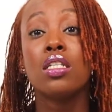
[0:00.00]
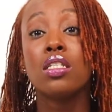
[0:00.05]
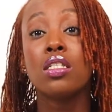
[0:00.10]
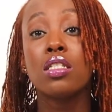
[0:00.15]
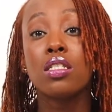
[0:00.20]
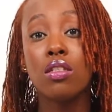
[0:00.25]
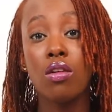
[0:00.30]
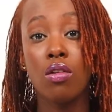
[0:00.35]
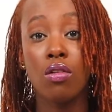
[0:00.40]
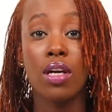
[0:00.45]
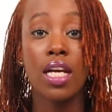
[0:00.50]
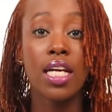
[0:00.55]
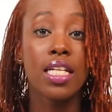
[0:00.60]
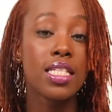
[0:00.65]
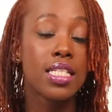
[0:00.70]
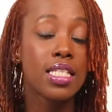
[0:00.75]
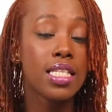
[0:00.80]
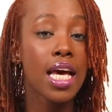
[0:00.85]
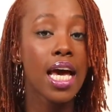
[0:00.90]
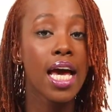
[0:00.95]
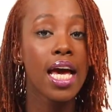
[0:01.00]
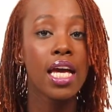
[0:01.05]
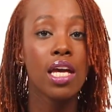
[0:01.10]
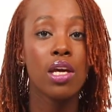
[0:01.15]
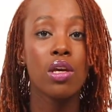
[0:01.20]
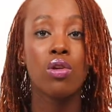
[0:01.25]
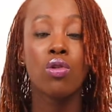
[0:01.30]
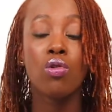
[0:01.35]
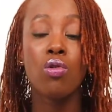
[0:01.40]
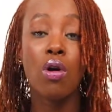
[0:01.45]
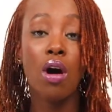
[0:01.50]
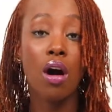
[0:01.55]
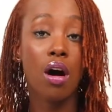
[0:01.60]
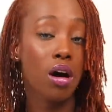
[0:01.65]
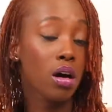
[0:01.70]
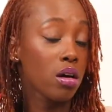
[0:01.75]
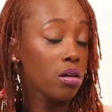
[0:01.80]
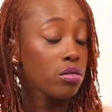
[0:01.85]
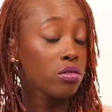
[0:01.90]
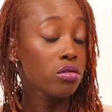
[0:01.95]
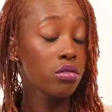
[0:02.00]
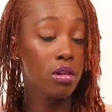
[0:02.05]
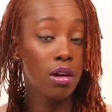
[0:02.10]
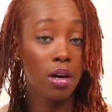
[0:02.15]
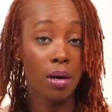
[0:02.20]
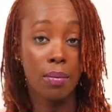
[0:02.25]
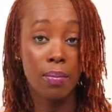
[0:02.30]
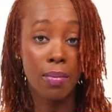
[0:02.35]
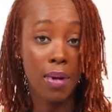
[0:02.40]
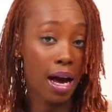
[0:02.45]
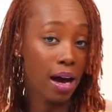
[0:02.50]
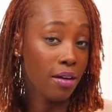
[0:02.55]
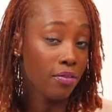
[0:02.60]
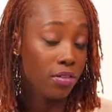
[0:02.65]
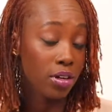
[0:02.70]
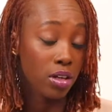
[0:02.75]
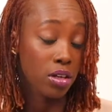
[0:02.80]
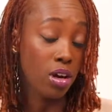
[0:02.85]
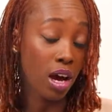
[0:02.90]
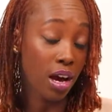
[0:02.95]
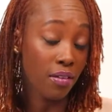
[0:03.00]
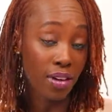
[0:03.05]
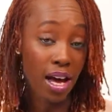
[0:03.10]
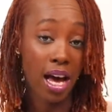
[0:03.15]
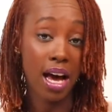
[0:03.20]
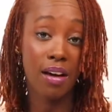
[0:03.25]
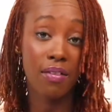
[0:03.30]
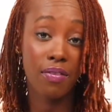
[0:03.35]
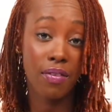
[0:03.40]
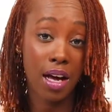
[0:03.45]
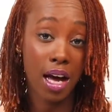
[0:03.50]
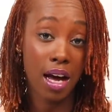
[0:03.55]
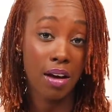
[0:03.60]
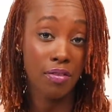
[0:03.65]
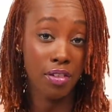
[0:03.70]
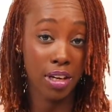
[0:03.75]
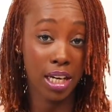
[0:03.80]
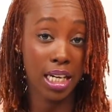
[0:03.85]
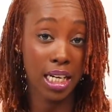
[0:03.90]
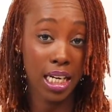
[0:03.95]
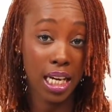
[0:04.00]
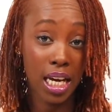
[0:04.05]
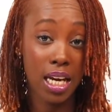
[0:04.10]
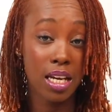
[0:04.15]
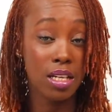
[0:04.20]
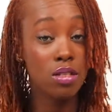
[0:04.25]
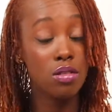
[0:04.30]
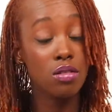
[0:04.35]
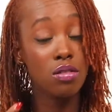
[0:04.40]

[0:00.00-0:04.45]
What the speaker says: So let's say you have half African hair,